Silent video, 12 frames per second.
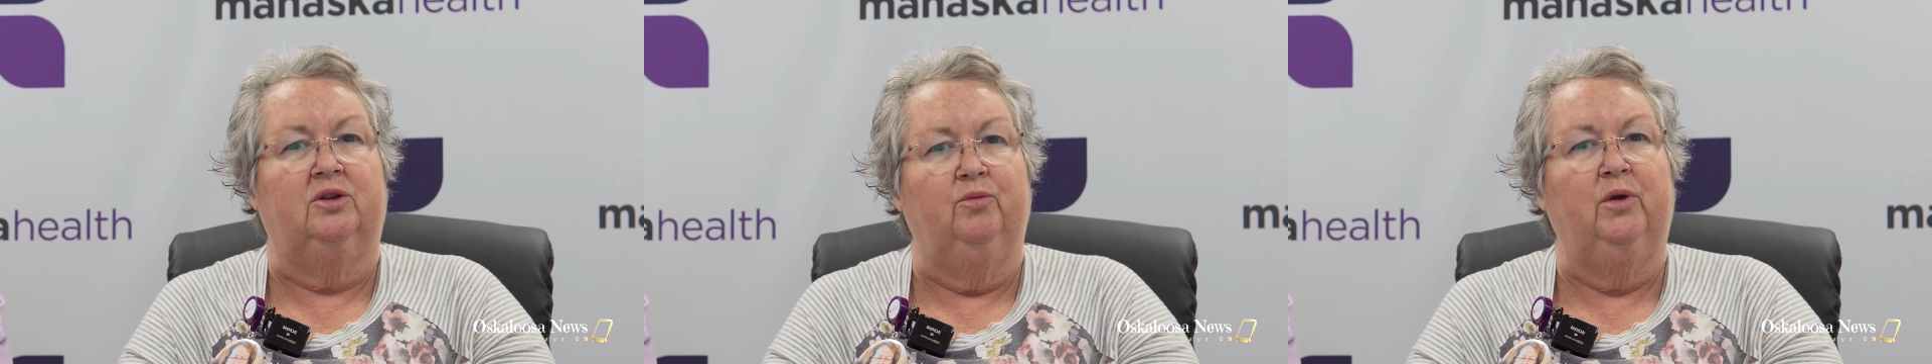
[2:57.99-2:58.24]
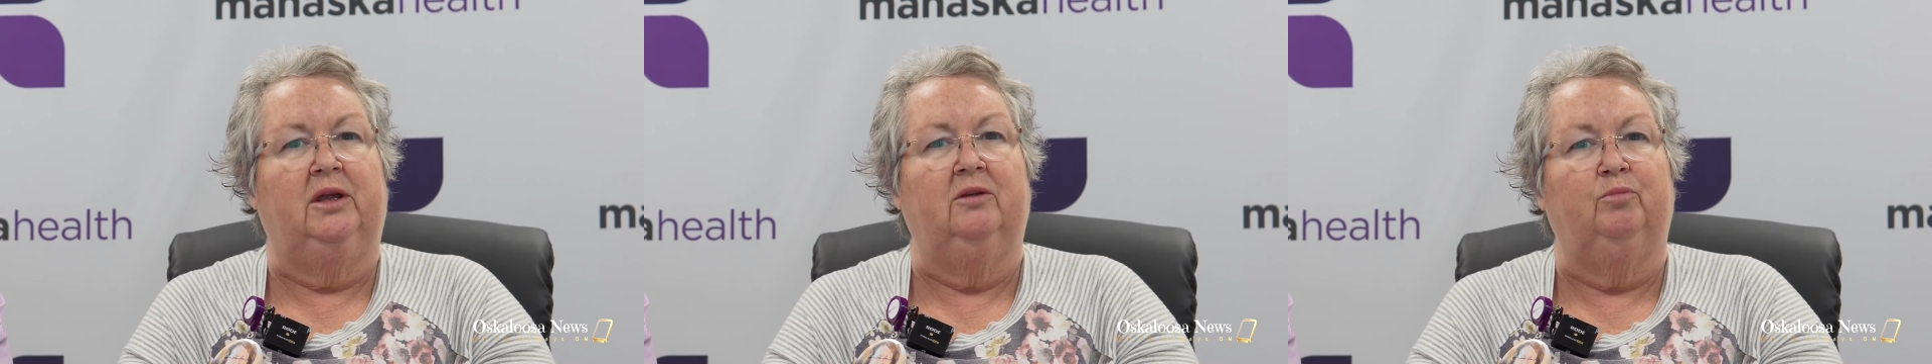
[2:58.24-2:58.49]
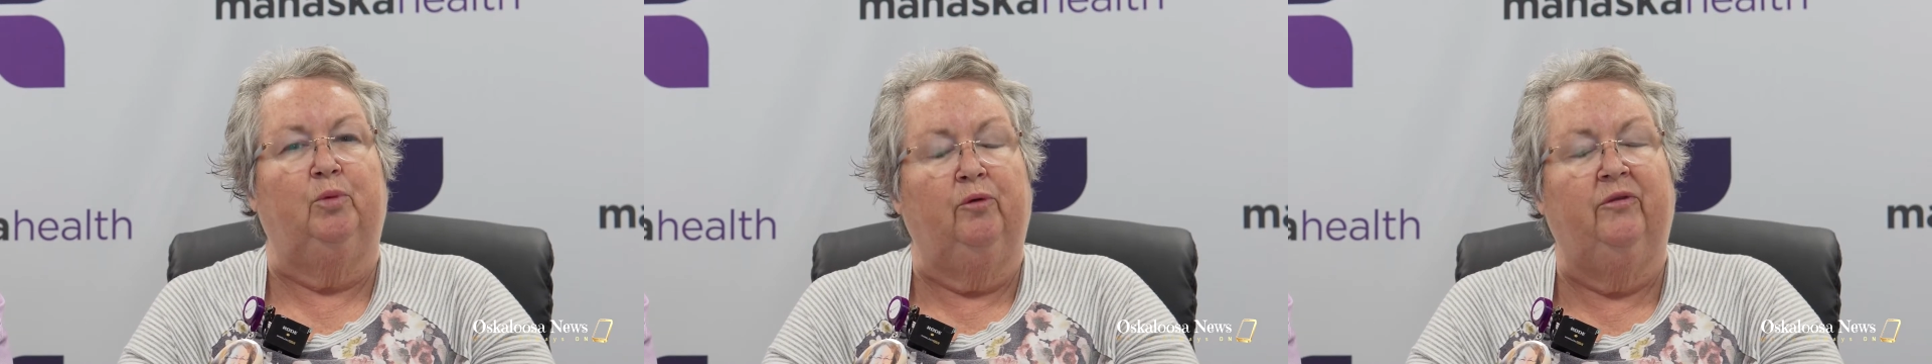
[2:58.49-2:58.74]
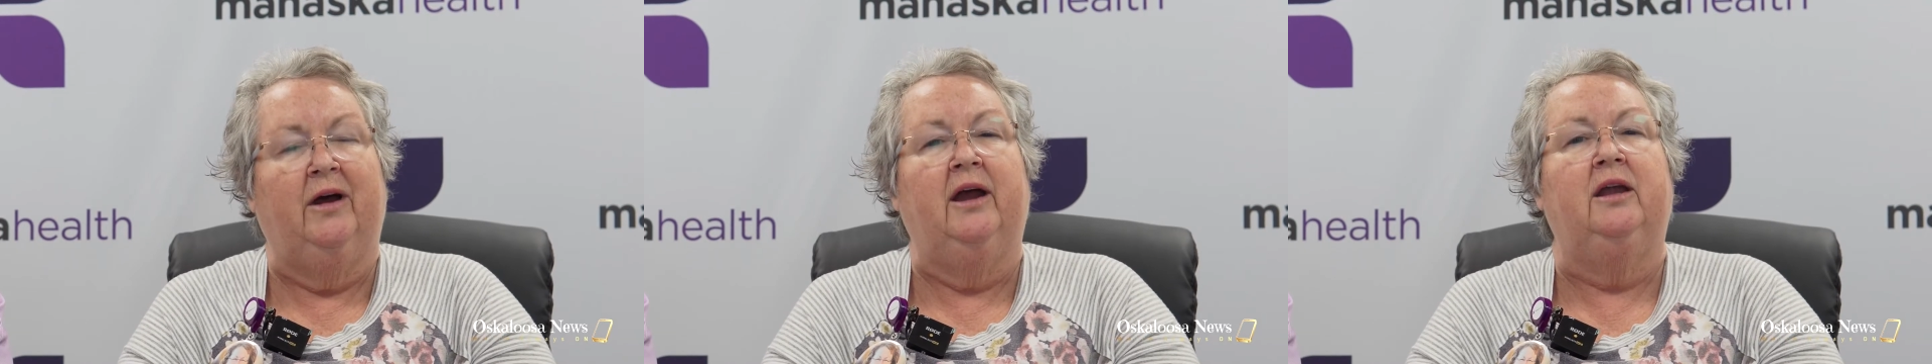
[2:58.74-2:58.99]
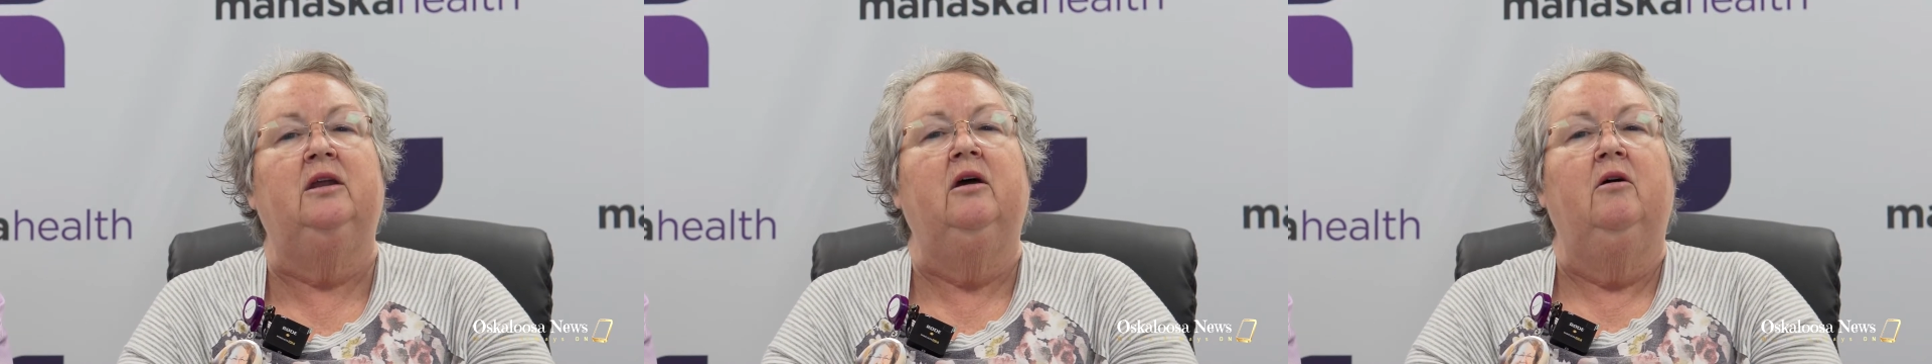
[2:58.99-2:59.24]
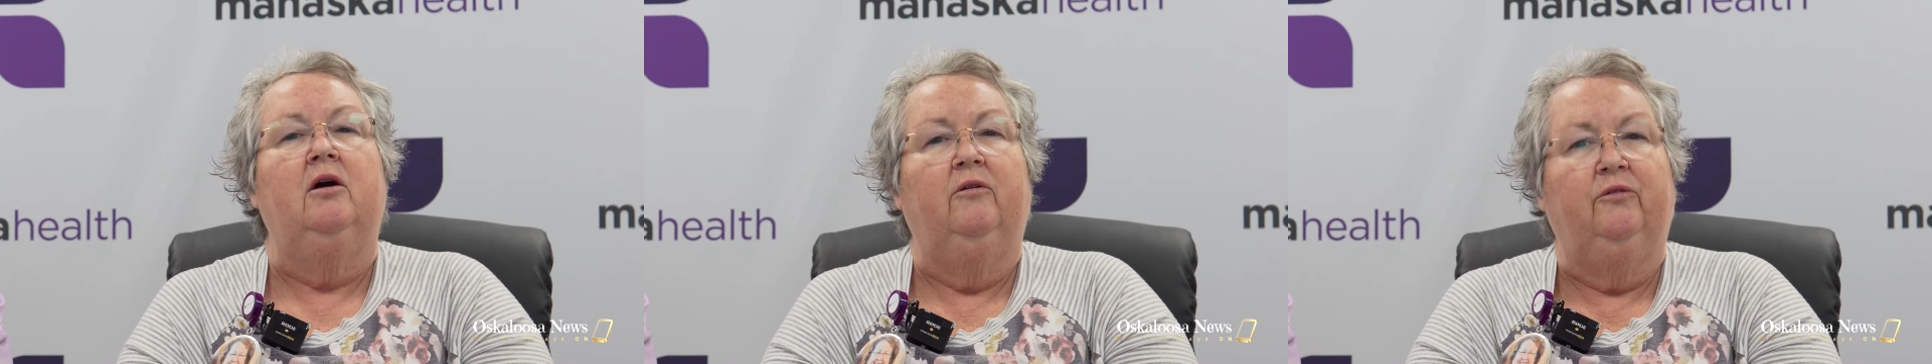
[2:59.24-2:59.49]
that we can provide
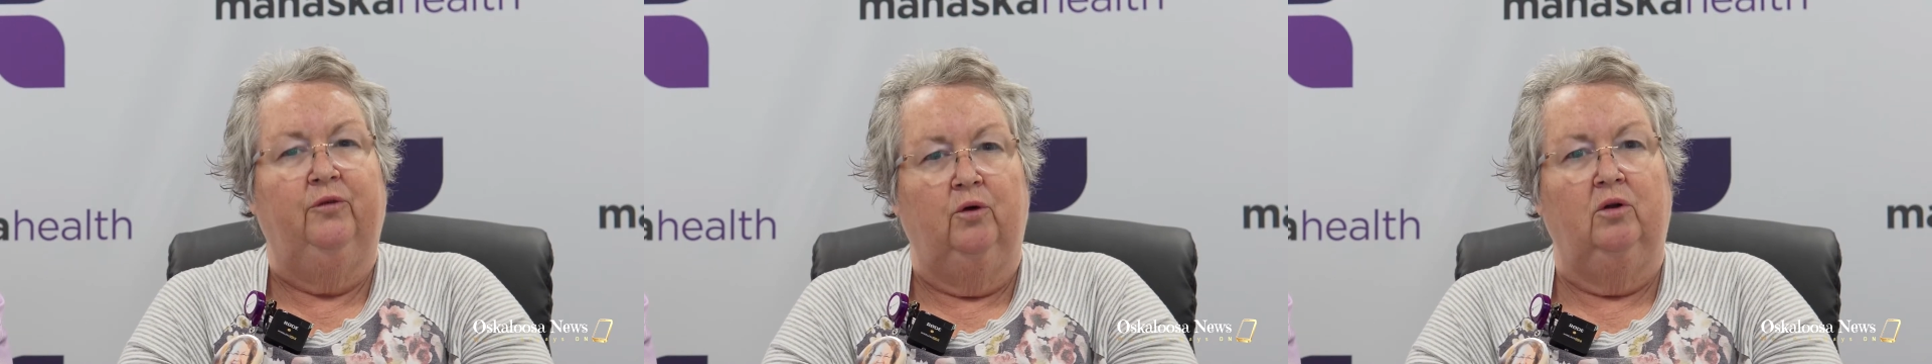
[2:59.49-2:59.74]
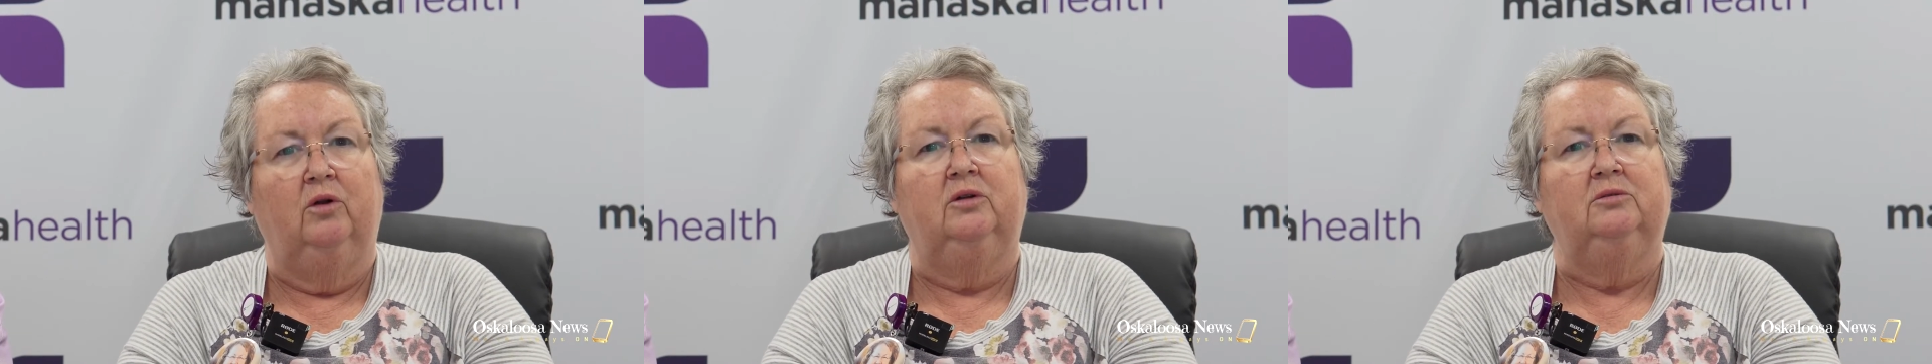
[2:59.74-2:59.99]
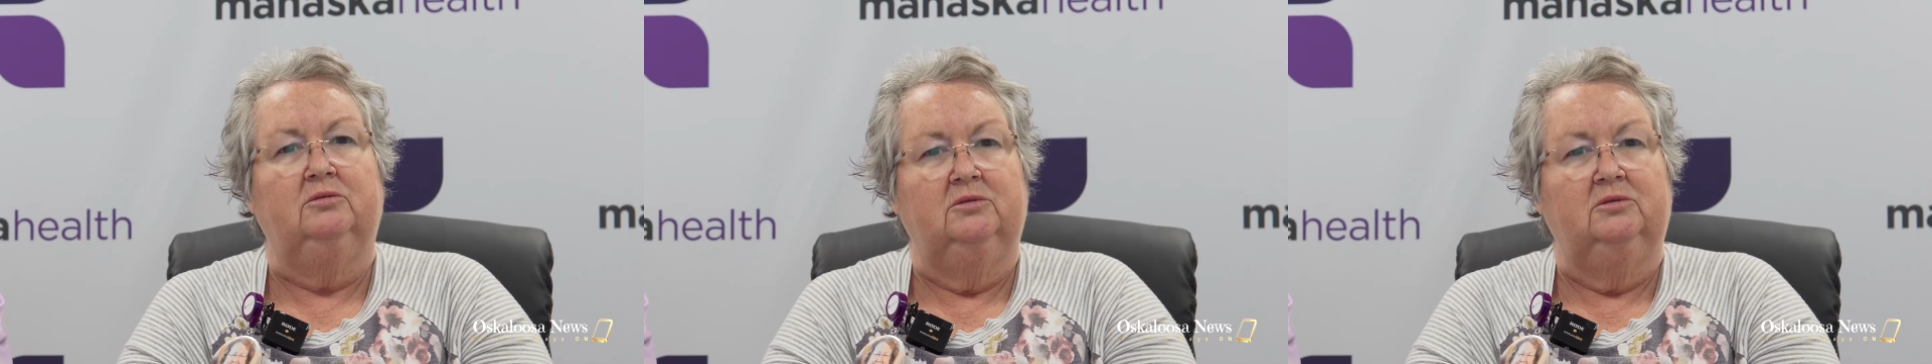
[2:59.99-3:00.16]
full